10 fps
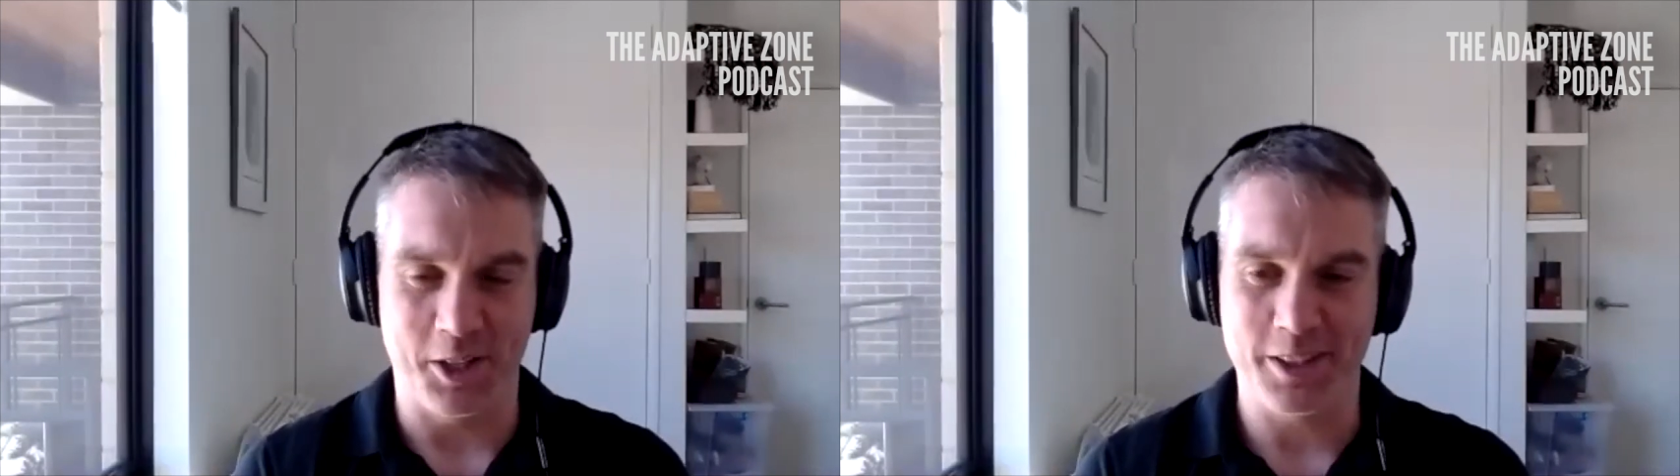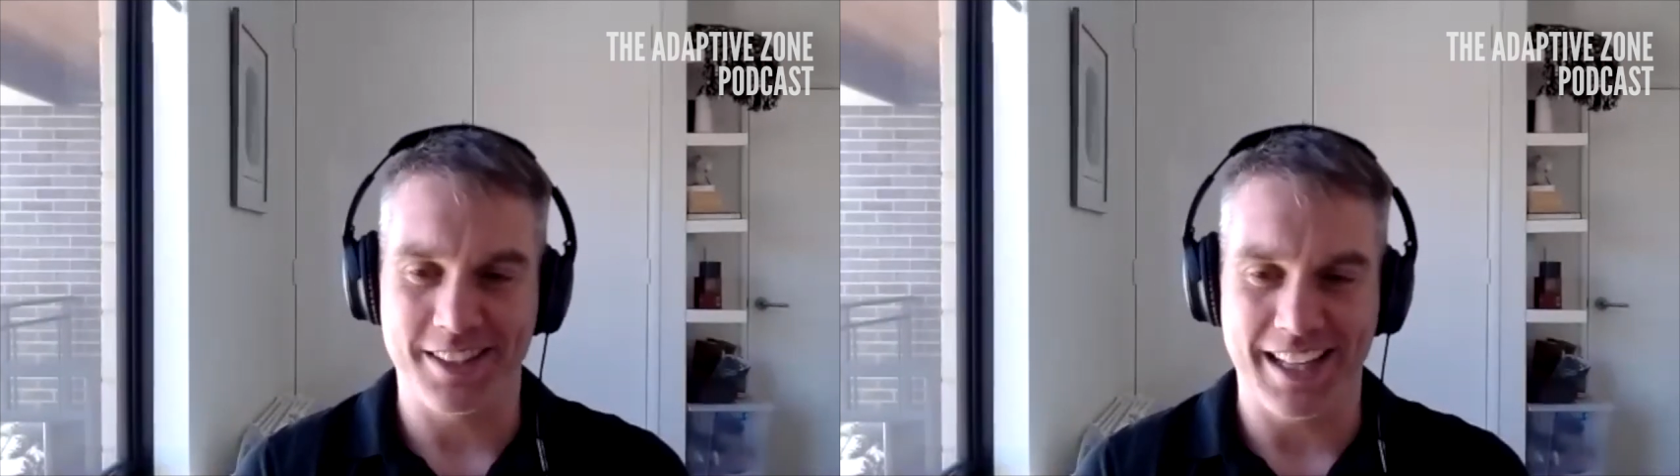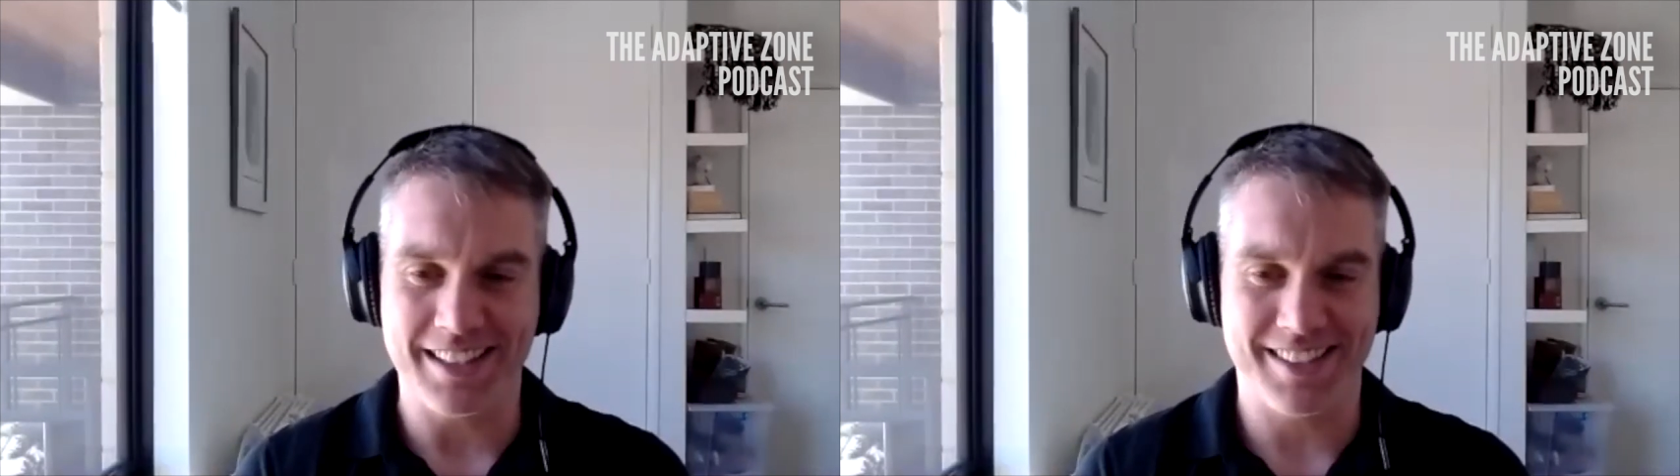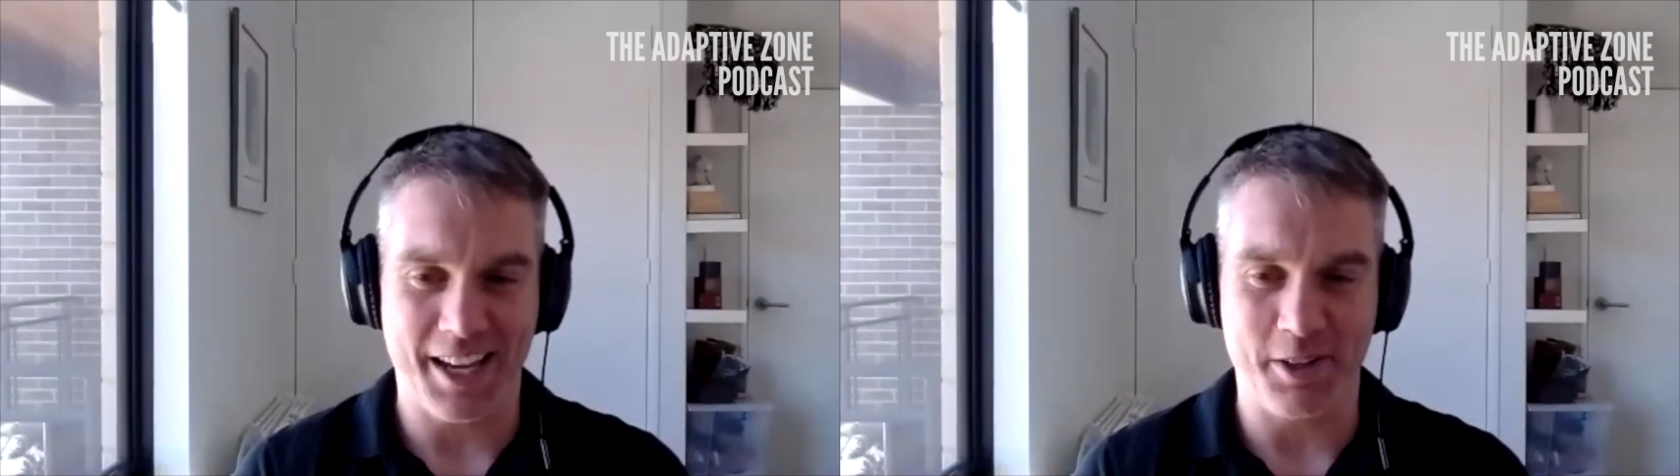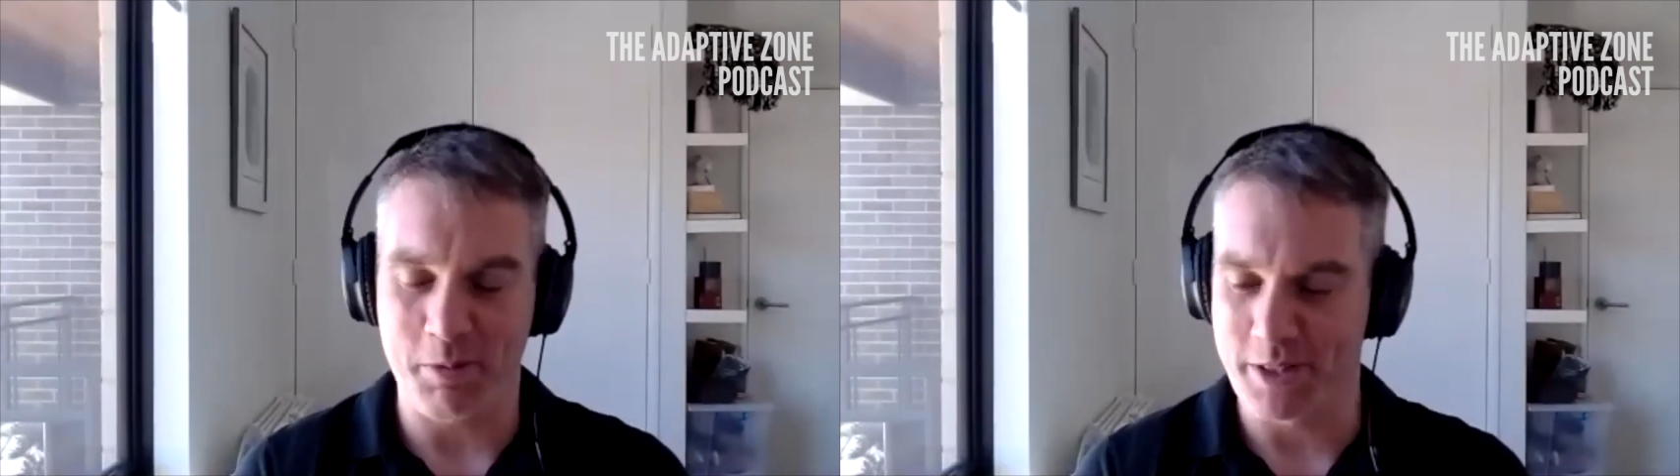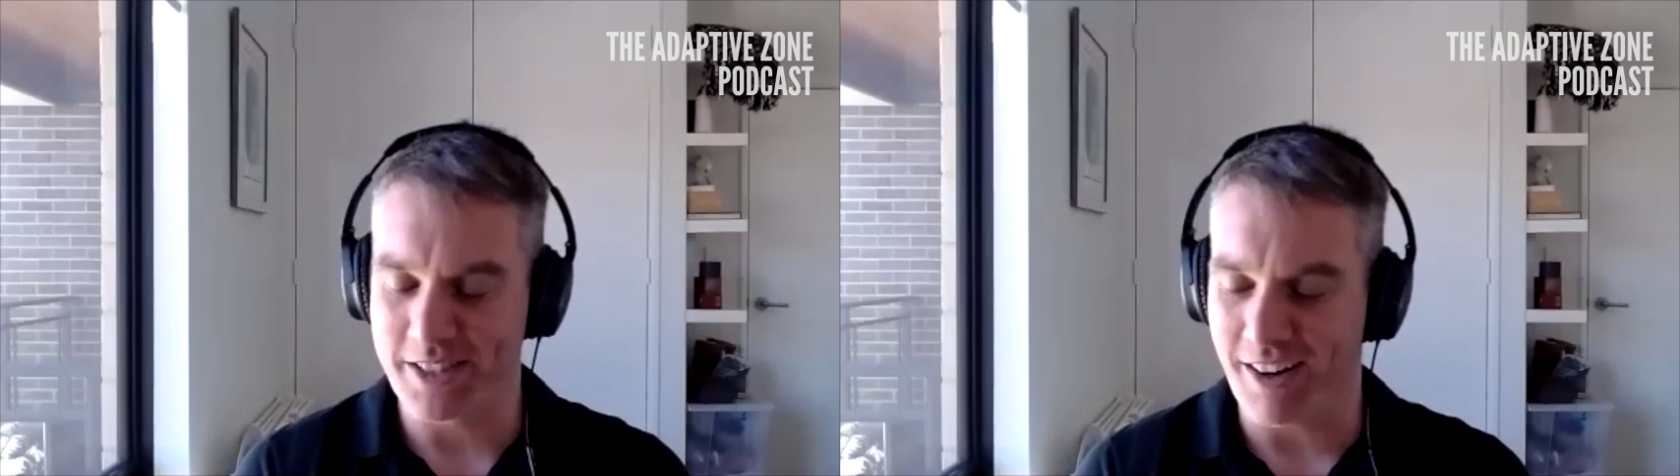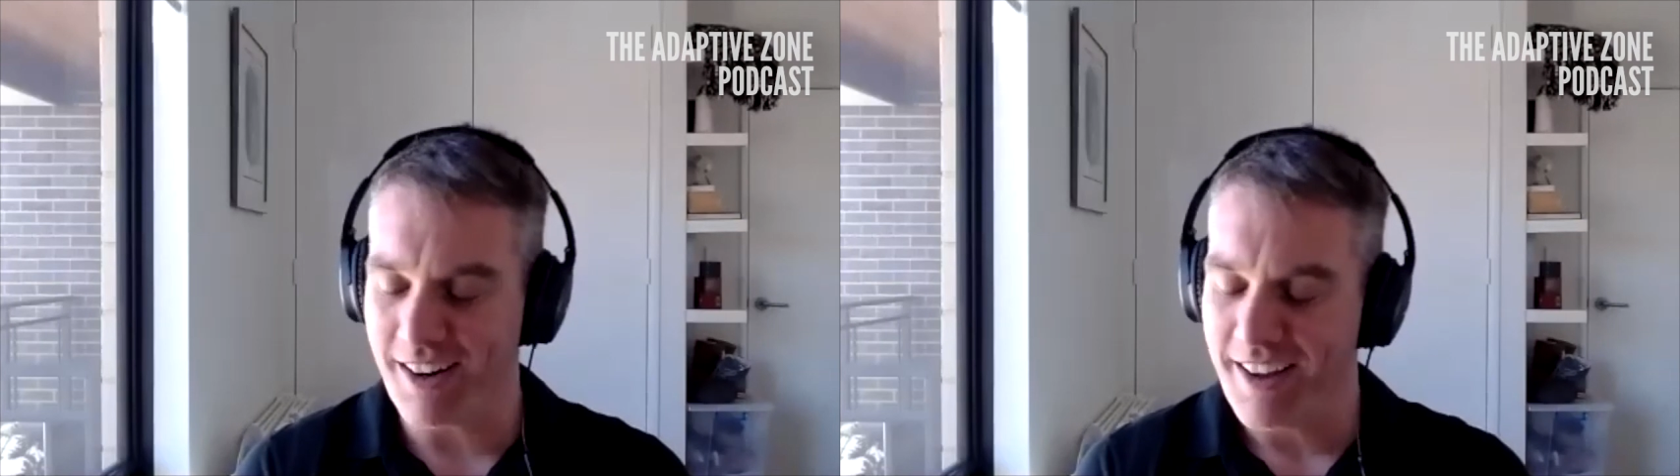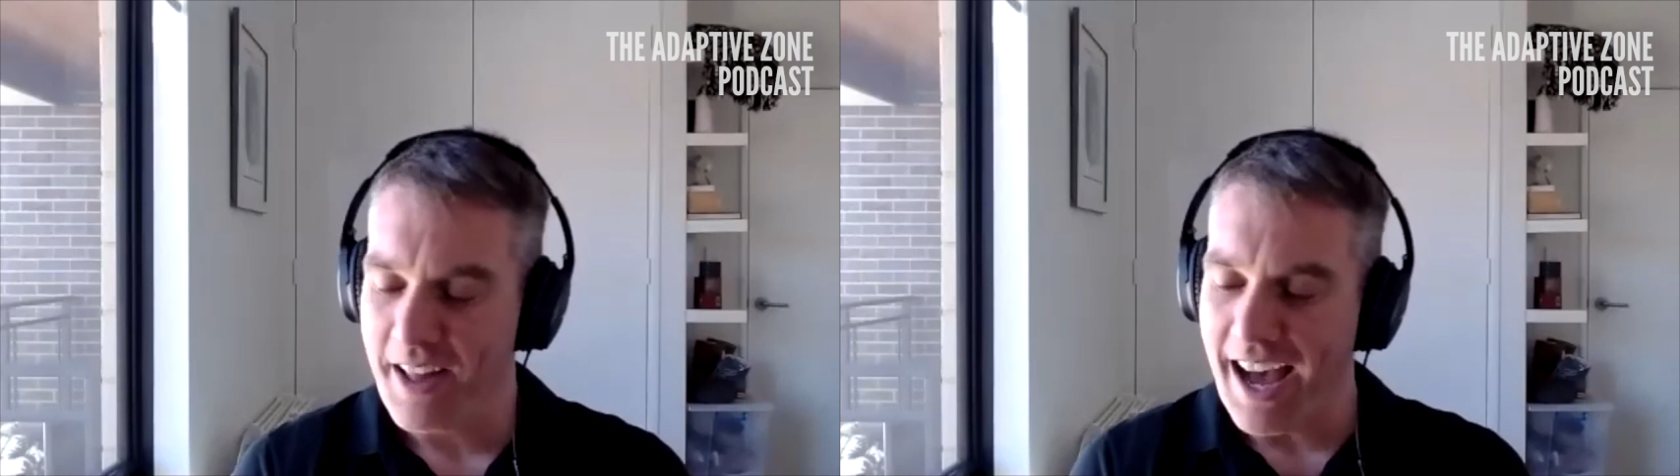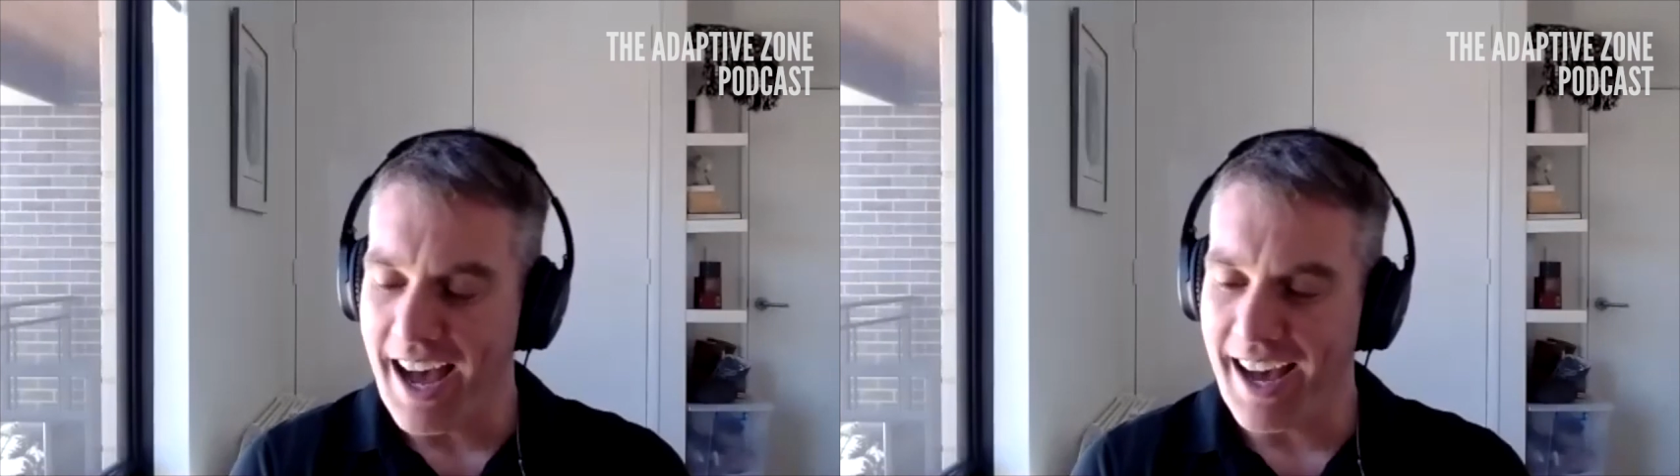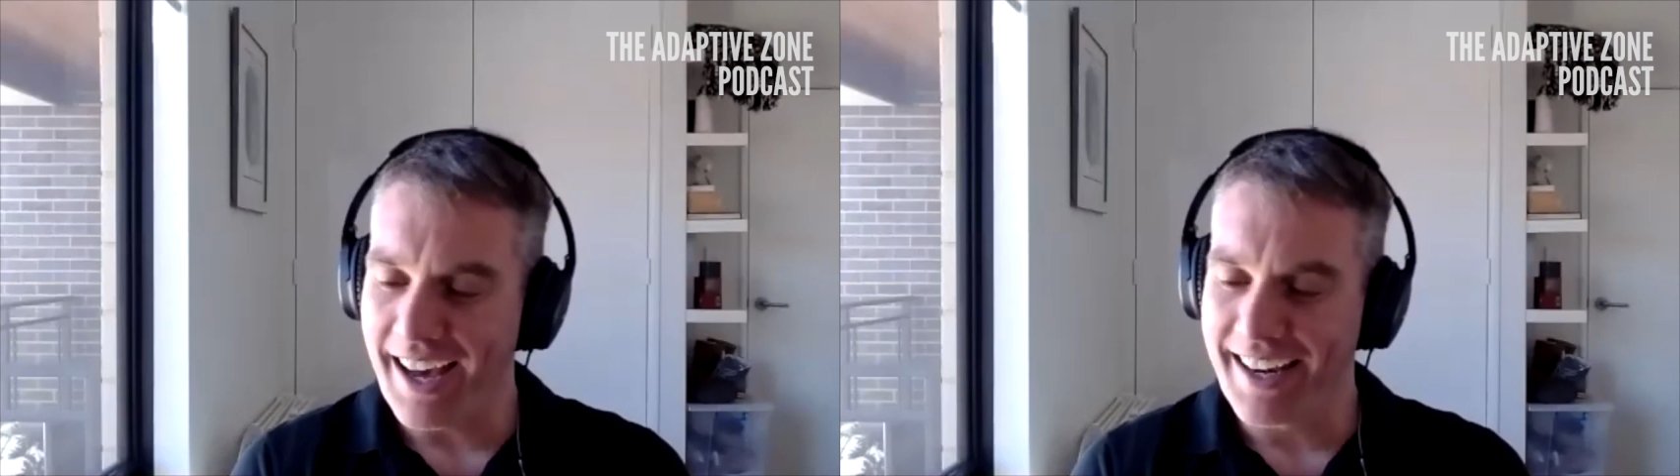and that's how humans are.
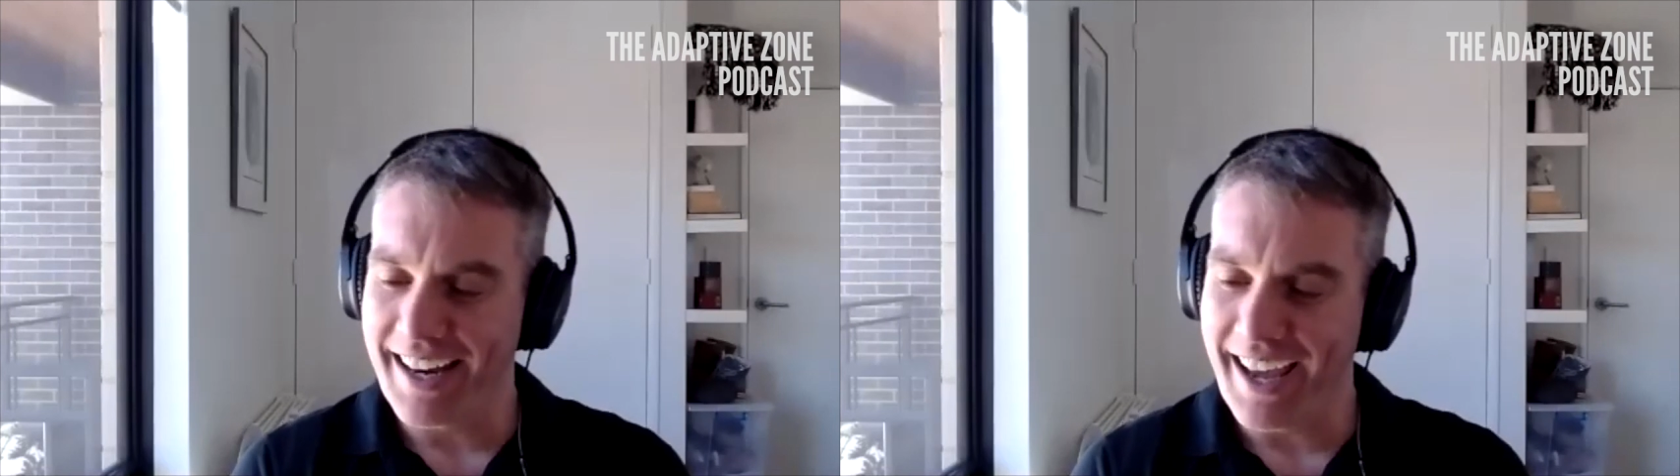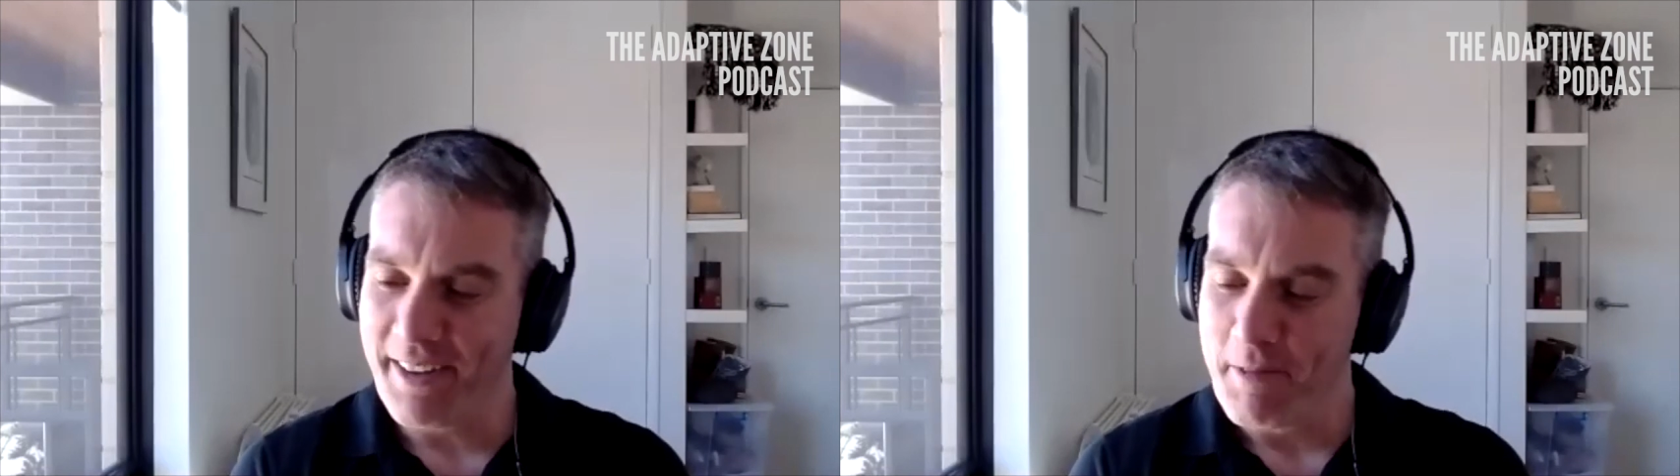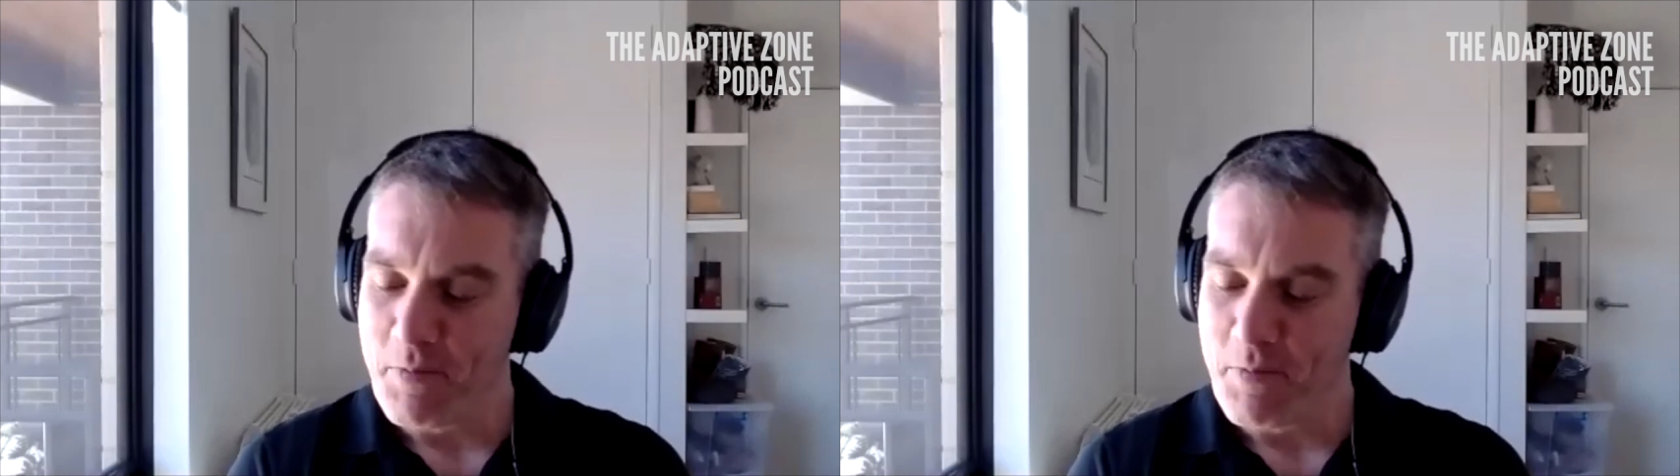And uh